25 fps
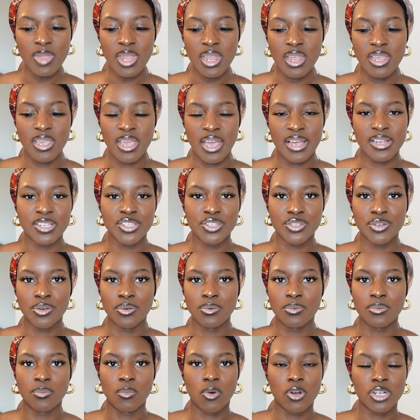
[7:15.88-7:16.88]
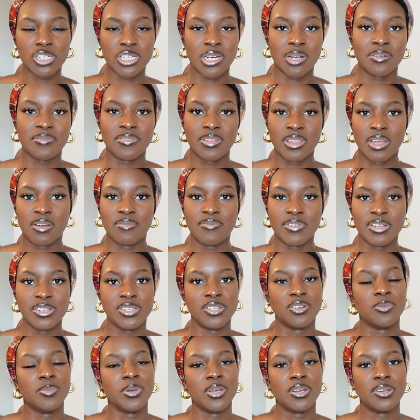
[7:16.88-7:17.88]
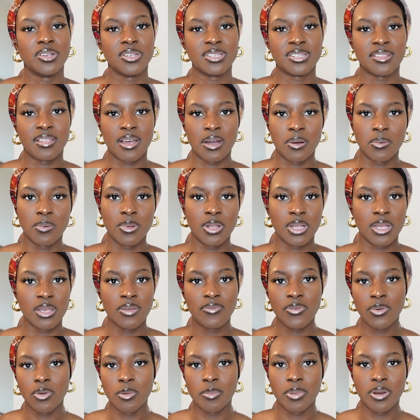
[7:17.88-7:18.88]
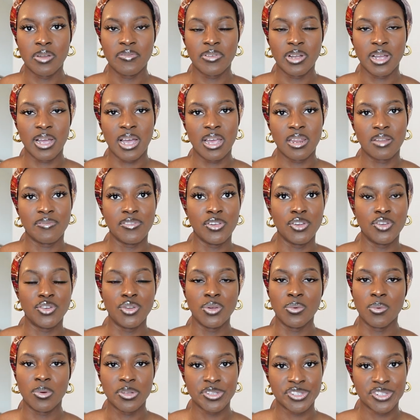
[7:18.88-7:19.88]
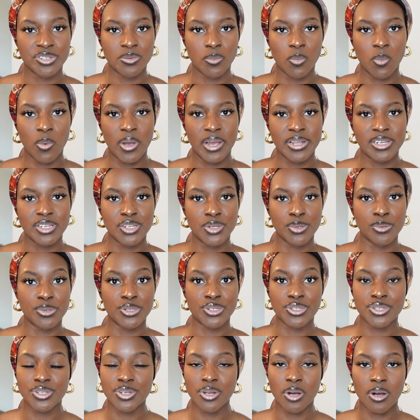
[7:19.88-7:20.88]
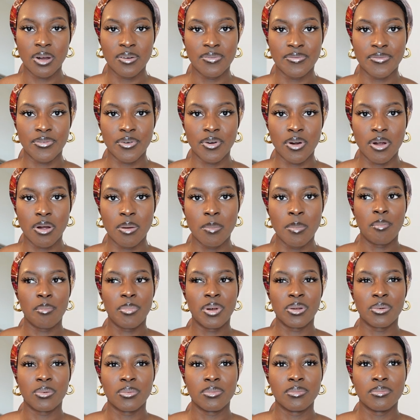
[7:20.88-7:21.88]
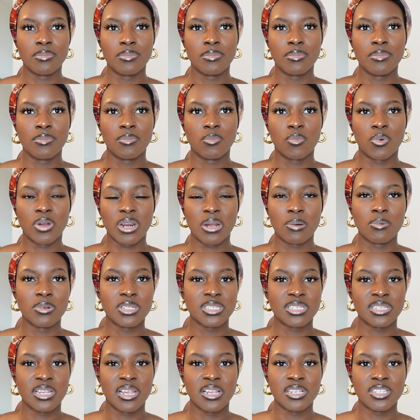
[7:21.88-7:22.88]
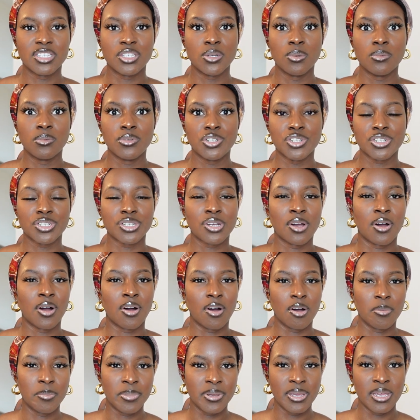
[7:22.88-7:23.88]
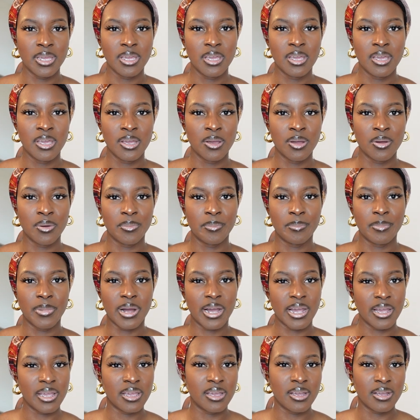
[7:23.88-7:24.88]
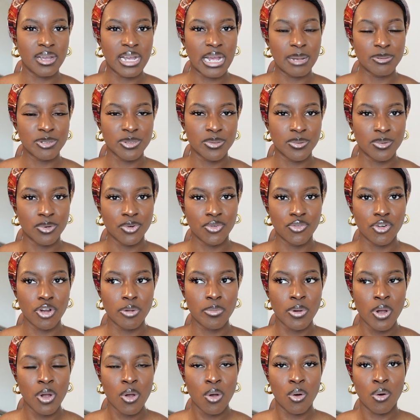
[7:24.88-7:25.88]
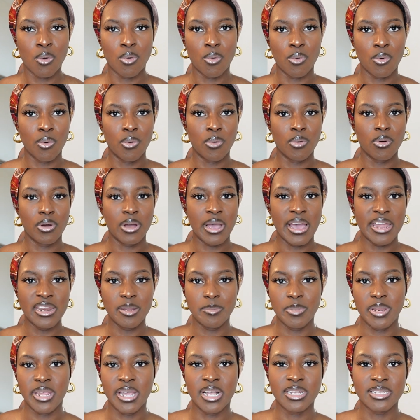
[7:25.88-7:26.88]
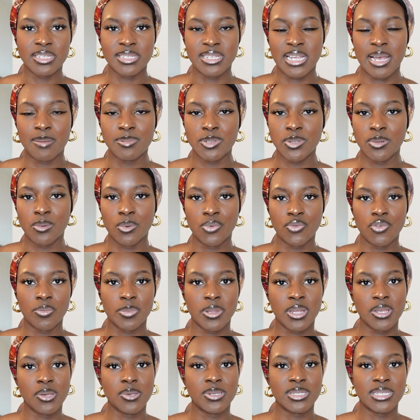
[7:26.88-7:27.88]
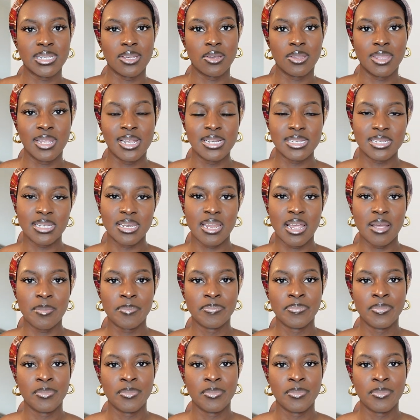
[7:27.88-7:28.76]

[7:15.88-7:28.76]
yeah, so watch out for that video, because that will give you a bit of a guide if you do want somewhere to start from. But what I would say is, don't just copy my capsule wardrobe or anybody else's capsule wardrobe that you see on the internet,